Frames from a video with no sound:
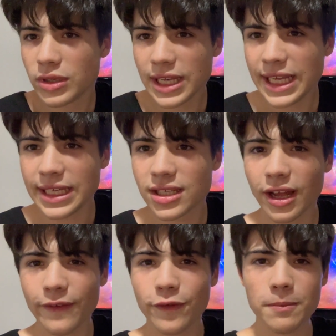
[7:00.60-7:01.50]
need.
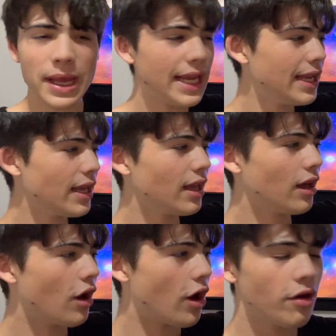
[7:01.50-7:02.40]
Like, for me,
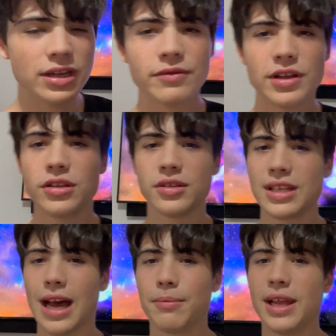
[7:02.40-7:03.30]
I only really use
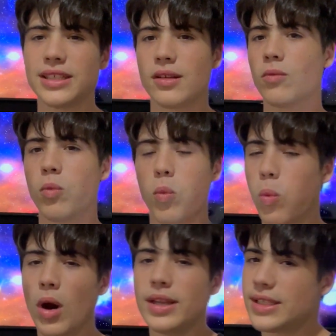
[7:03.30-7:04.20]
tablets
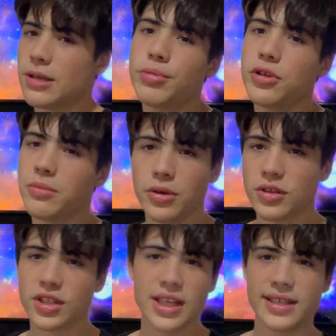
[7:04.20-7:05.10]
once in a blue moon,
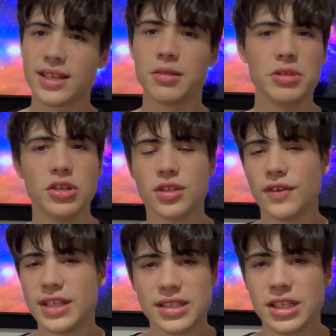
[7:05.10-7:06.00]
so this is going to be used
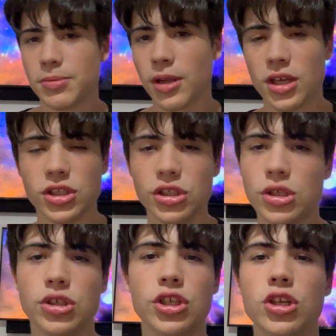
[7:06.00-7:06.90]
for Disney Plus,
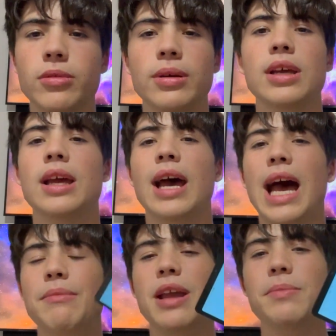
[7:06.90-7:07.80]
YouTube,
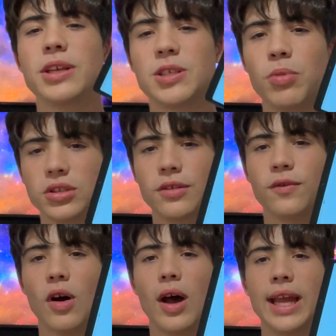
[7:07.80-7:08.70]
and maybe a
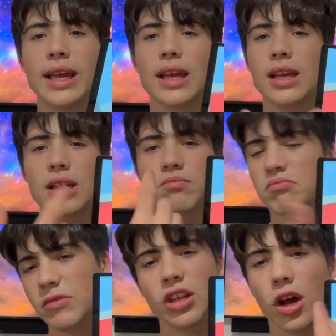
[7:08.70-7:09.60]
Spotify,
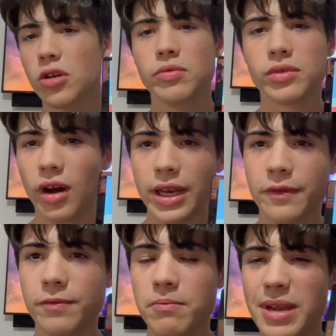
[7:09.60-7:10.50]
you know, kind
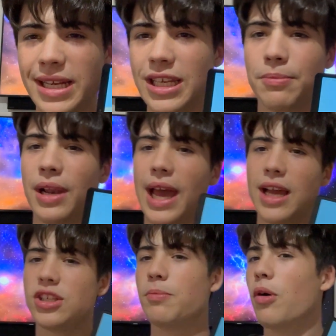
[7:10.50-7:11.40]
of media
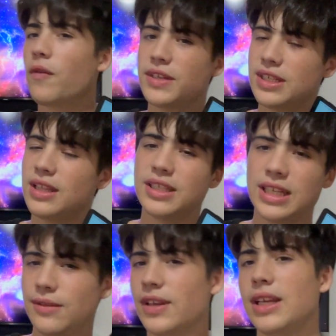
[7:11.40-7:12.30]
player to put onto the
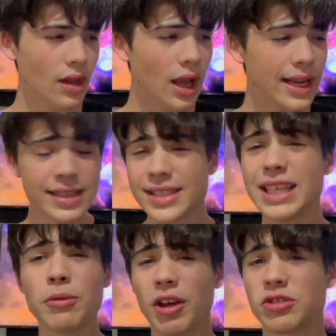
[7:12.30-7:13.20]
TV. I can
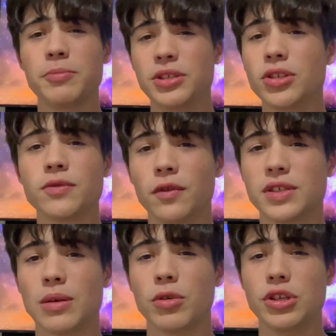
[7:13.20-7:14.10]
see why this would be useful for
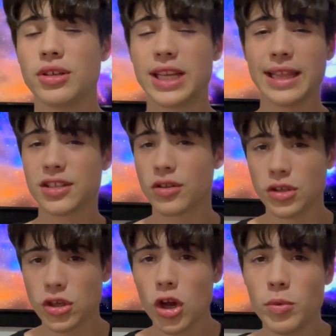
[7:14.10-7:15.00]
someone. You could take this on the
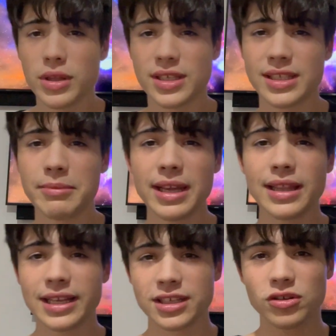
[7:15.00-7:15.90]
go with a SIM in.
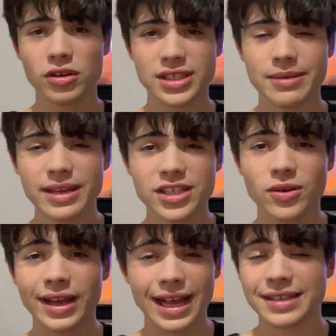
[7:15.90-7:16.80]
This has got a SIM in,
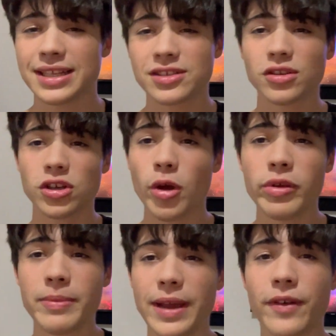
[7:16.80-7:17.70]
so I can take this on the go
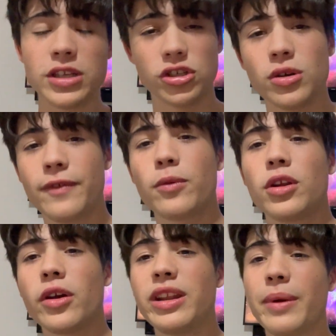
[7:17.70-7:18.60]
with me if I do ever want
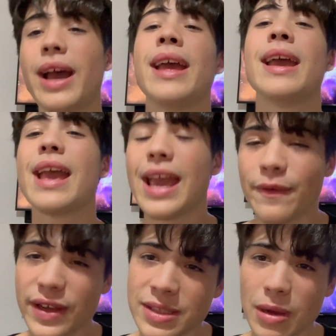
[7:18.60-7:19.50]
to go anywhere. It
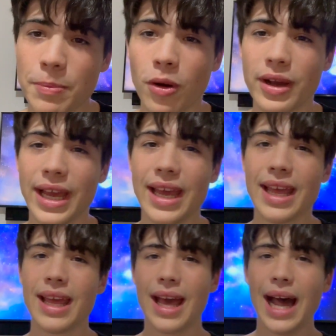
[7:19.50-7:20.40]
fits in my pocket,
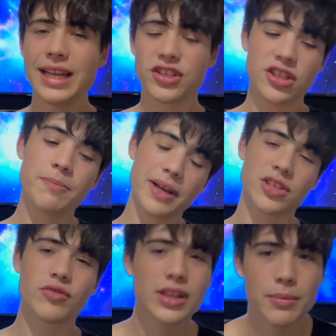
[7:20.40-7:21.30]
and it's just a bigger
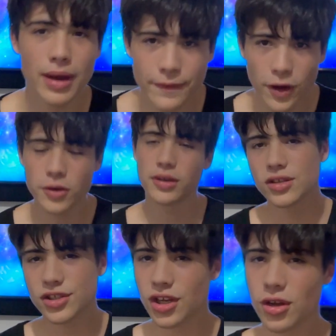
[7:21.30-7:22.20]
screen than my phone.
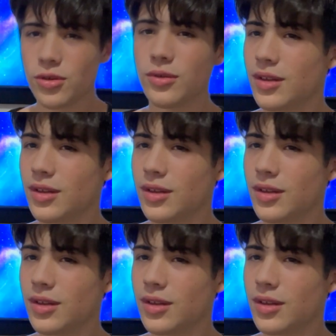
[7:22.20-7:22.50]
So